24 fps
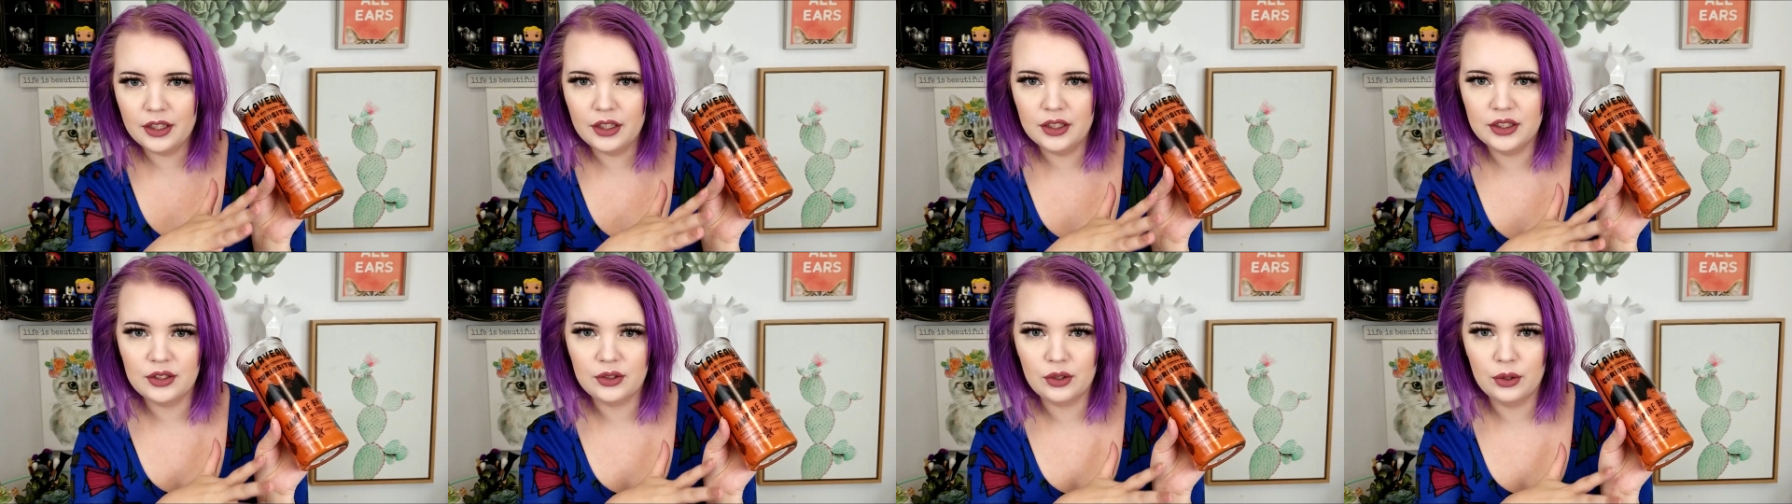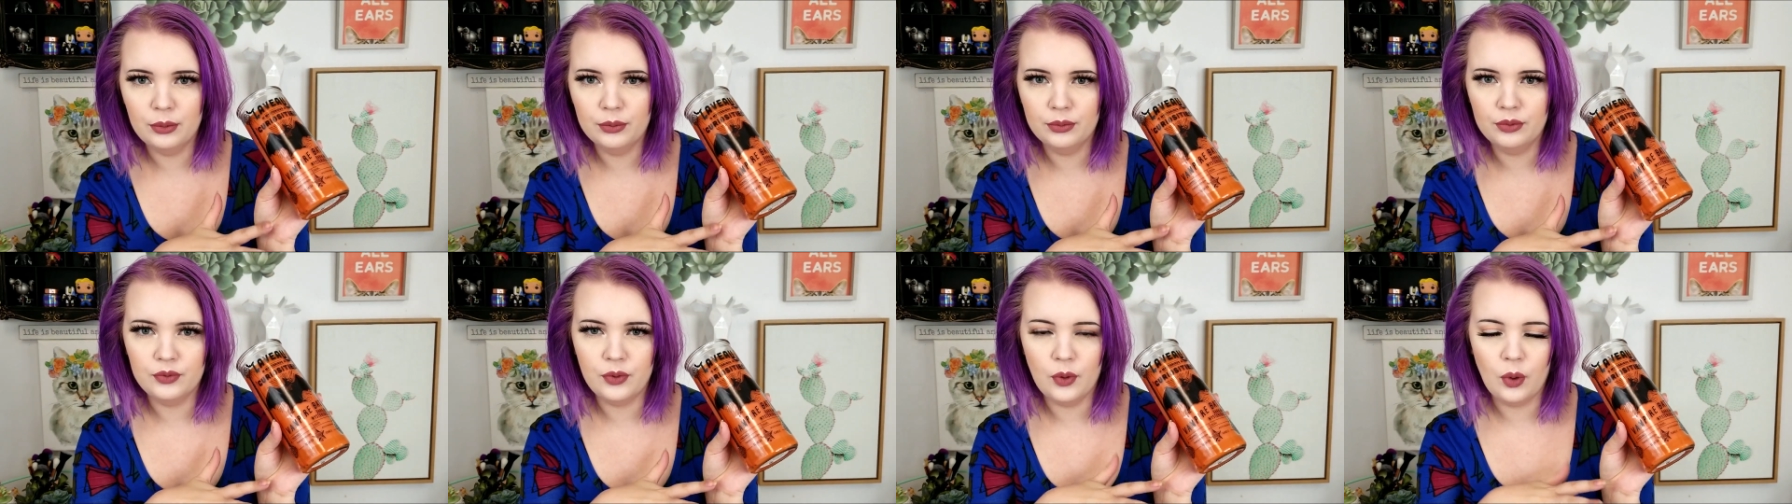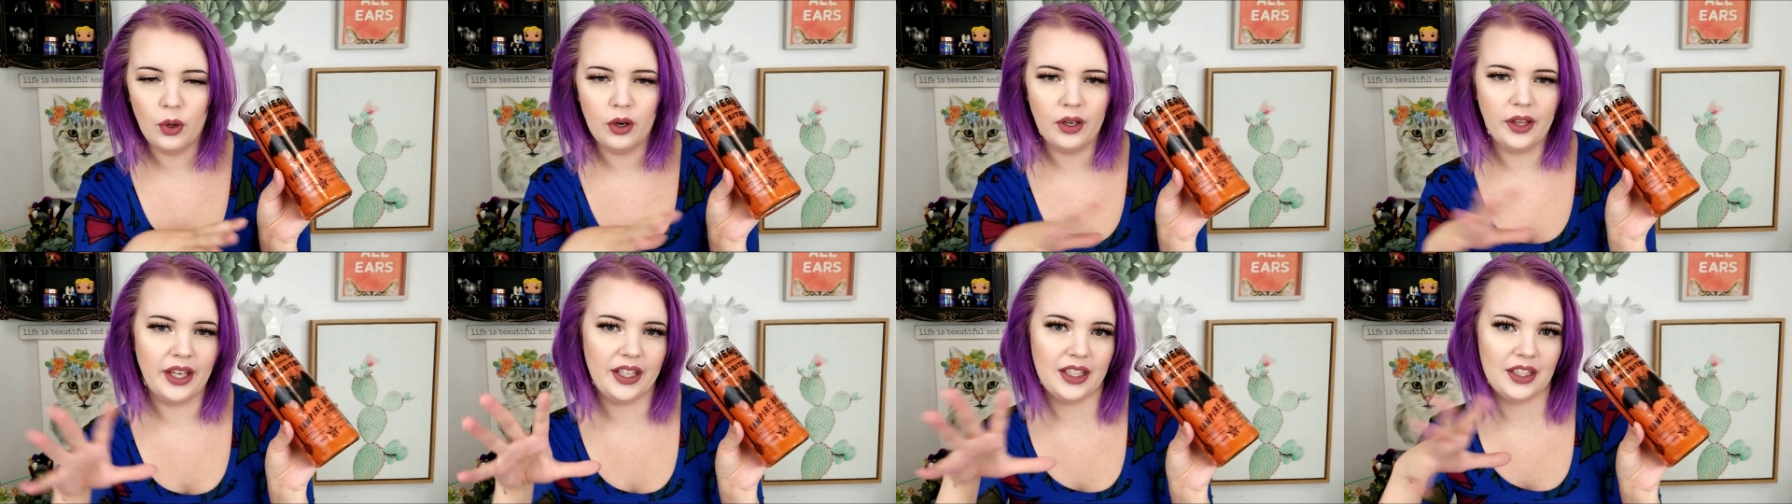this room
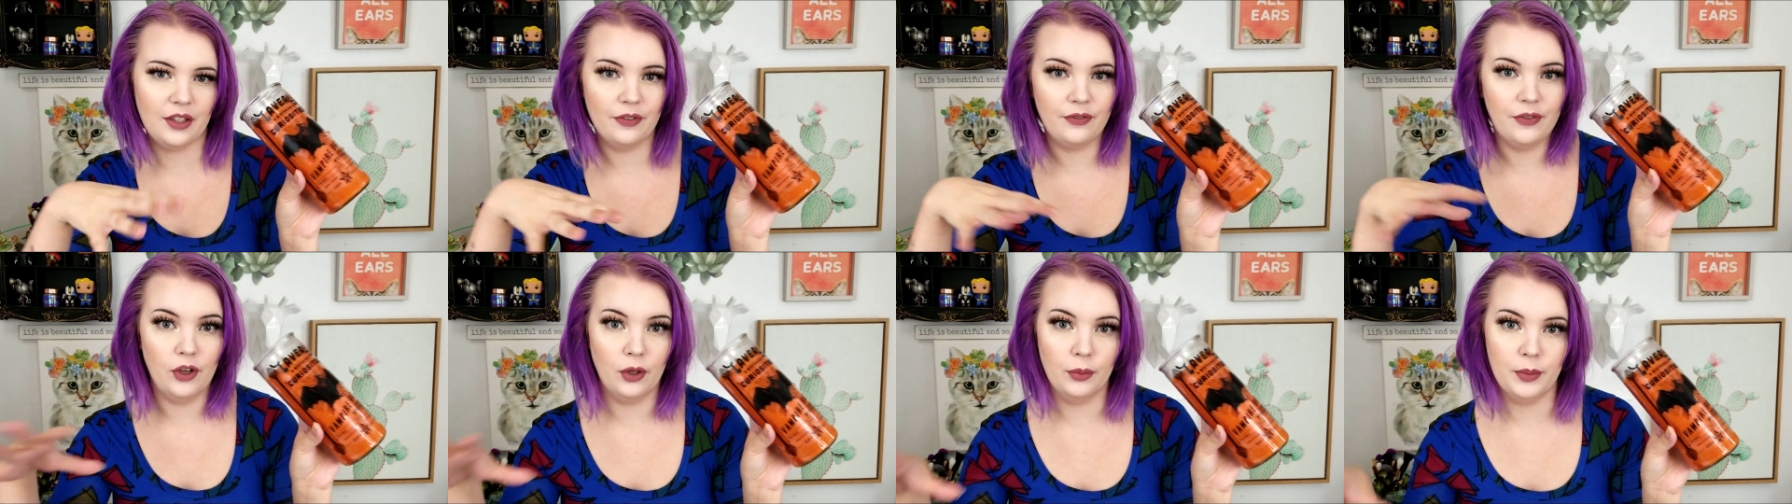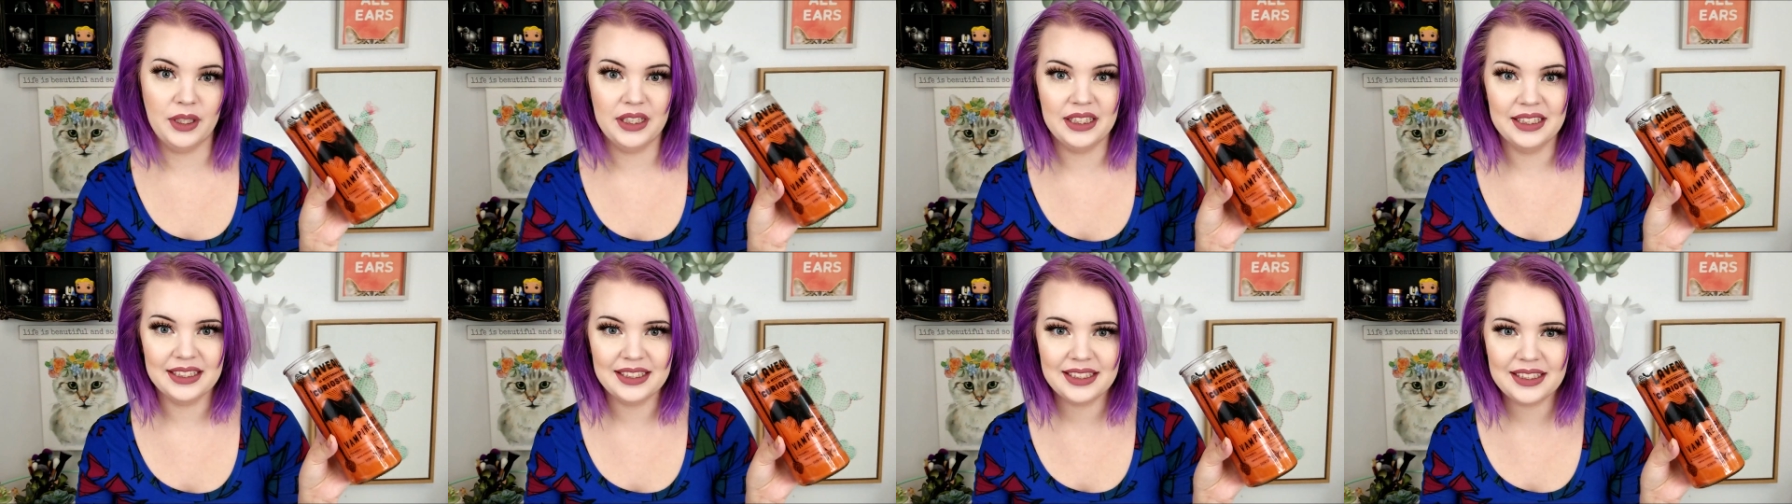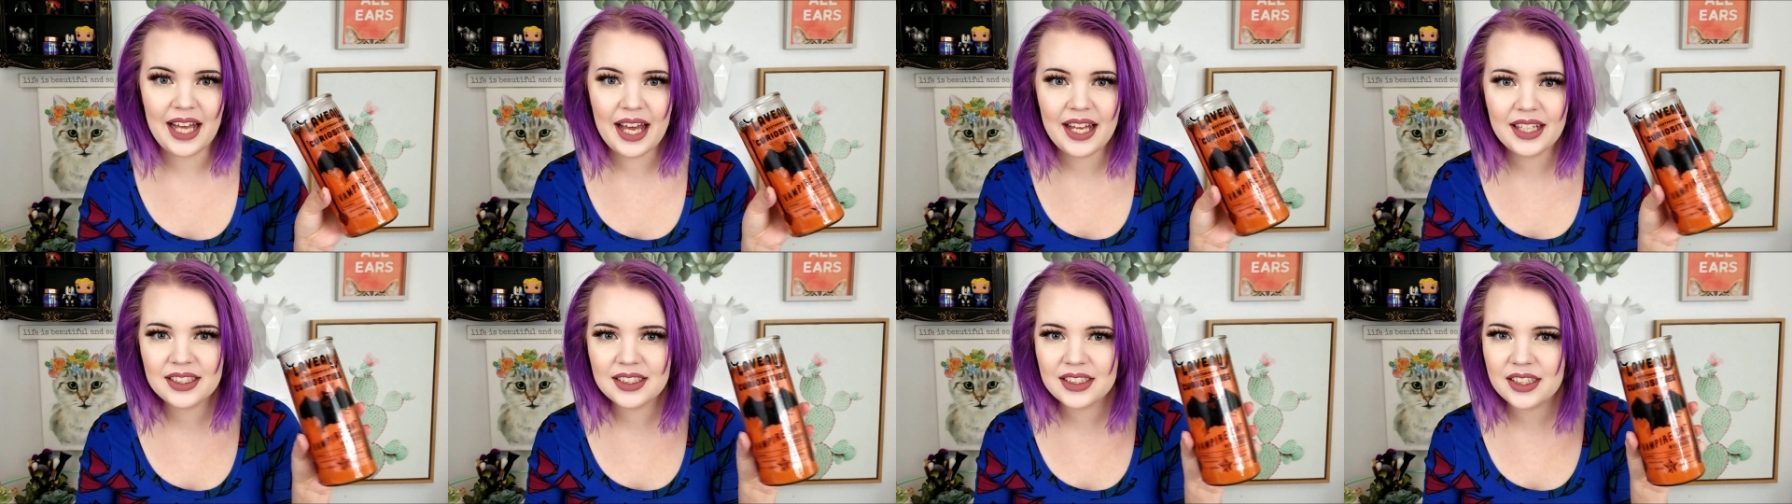for like the filming
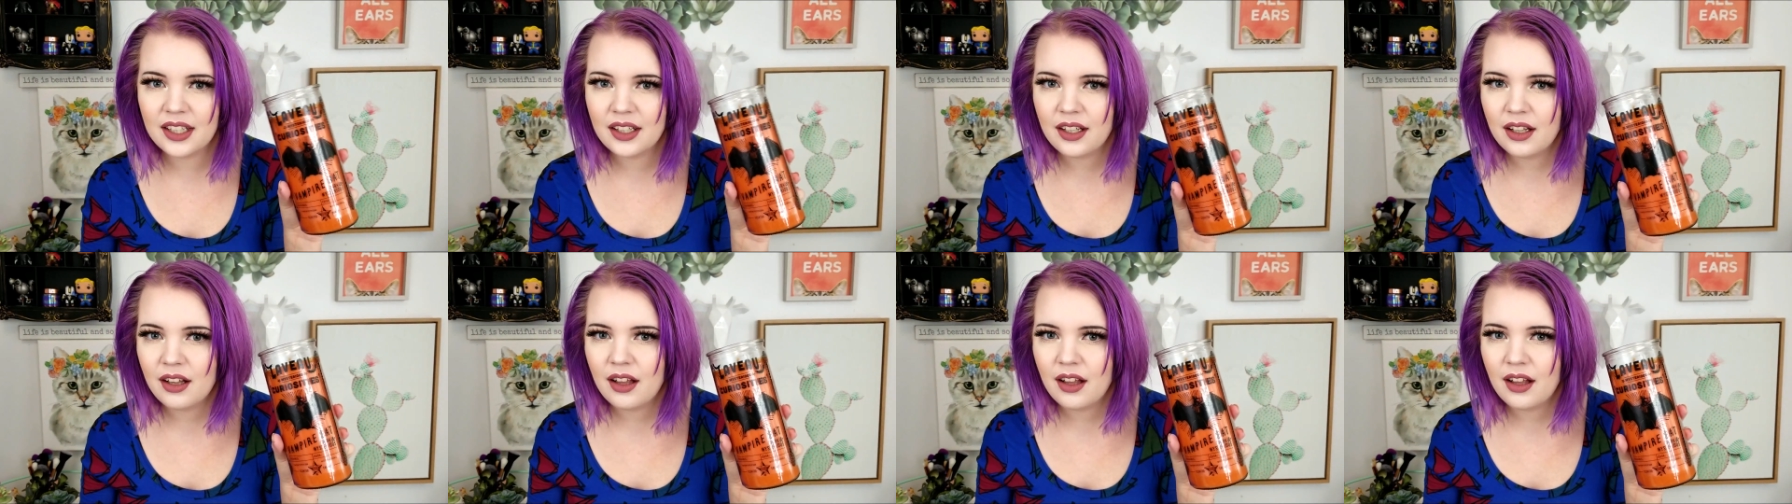set.